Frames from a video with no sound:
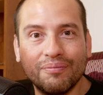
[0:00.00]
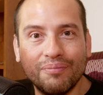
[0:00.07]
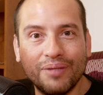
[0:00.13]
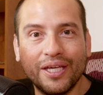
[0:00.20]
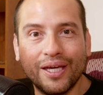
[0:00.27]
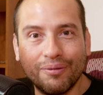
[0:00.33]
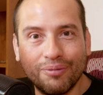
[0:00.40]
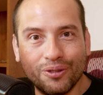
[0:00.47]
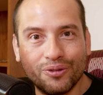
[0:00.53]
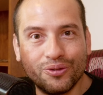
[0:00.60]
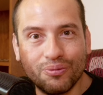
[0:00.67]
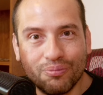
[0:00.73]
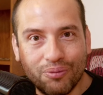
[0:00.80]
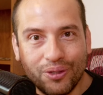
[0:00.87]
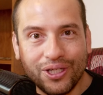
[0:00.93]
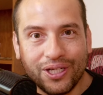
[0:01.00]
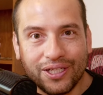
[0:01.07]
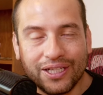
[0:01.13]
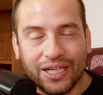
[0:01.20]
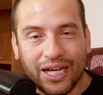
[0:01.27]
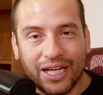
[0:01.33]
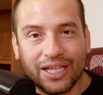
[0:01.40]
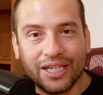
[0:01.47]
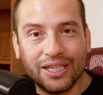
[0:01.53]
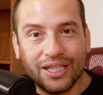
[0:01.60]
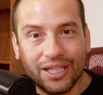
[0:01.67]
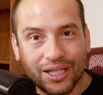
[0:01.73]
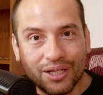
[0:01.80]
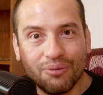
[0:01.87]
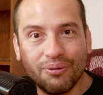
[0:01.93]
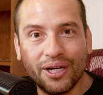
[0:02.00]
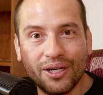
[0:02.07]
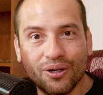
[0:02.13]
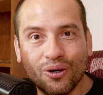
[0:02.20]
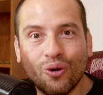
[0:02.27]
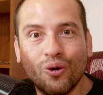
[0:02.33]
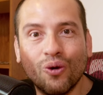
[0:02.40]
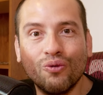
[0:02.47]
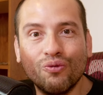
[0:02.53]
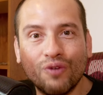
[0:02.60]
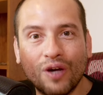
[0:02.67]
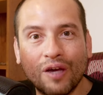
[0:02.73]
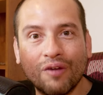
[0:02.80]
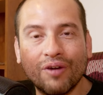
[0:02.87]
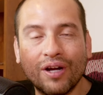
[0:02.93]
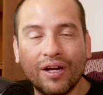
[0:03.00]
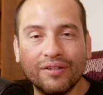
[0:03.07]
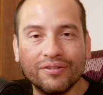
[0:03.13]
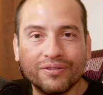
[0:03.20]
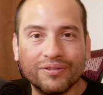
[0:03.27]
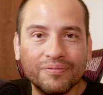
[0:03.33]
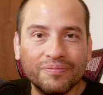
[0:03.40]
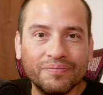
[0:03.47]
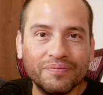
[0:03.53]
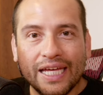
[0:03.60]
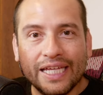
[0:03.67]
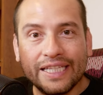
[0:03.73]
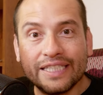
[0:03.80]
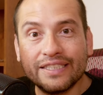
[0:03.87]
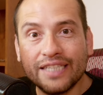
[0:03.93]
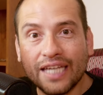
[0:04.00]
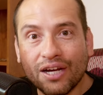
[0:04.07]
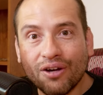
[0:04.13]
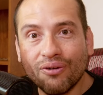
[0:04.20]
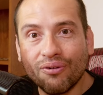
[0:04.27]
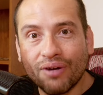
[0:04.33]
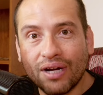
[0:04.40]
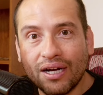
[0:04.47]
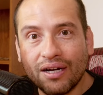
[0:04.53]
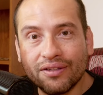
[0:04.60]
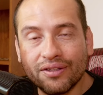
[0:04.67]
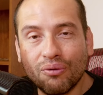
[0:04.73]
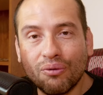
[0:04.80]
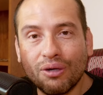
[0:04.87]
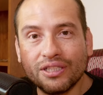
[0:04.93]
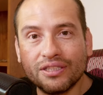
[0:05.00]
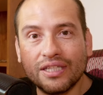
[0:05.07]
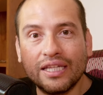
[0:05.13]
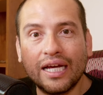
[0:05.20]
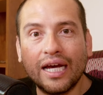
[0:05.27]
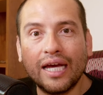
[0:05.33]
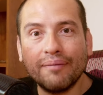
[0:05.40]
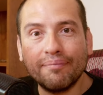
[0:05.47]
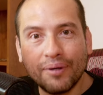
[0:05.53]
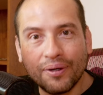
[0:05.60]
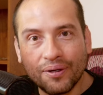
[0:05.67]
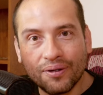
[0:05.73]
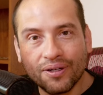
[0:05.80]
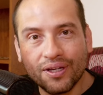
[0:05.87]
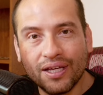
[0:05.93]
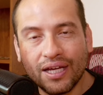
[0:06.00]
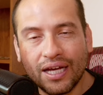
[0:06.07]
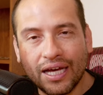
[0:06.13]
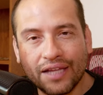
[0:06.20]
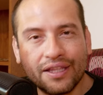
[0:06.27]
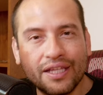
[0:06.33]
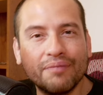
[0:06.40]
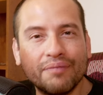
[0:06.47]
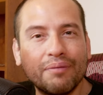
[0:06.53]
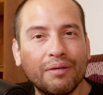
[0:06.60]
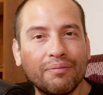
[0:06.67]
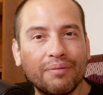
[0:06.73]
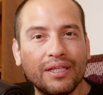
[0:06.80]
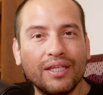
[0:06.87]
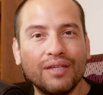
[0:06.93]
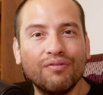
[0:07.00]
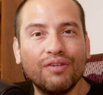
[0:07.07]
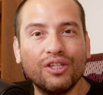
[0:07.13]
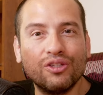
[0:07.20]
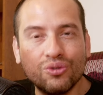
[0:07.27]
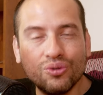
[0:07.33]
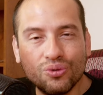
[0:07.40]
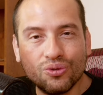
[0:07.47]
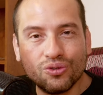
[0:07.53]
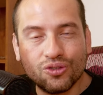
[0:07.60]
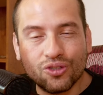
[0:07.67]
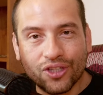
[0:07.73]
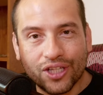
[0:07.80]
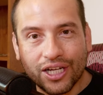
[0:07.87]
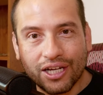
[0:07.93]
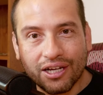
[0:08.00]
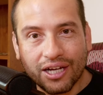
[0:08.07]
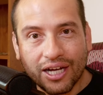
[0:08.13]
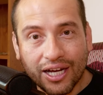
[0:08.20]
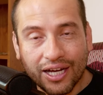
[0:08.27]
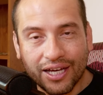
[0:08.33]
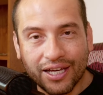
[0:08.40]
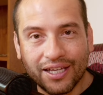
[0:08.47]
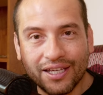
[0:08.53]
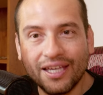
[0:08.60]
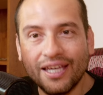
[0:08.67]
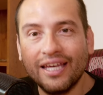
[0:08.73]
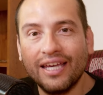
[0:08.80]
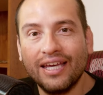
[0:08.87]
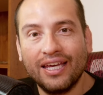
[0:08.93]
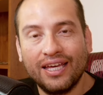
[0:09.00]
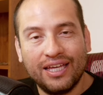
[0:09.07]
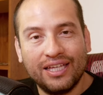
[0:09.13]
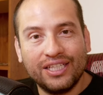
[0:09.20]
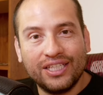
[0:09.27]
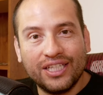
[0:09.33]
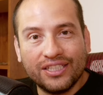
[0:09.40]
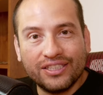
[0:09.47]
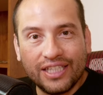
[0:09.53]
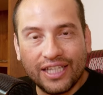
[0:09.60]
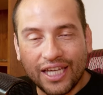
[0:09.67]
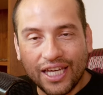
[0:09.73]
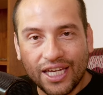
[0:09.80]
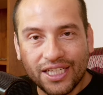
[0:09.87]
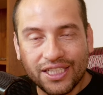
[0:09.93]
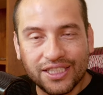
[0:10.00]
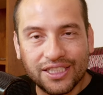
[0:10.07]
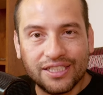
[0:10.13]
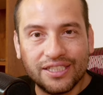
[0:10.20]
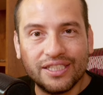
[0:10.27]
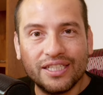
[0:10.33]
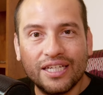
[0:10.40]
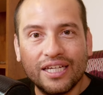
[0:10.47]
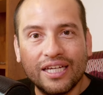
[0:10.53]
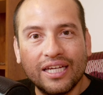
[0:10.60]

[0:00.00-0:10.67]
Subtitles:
being able to breathe, and he went all five rounds. In the second round, there was an eye poke, I think maybe even two. So the guy, Justin Gaethje,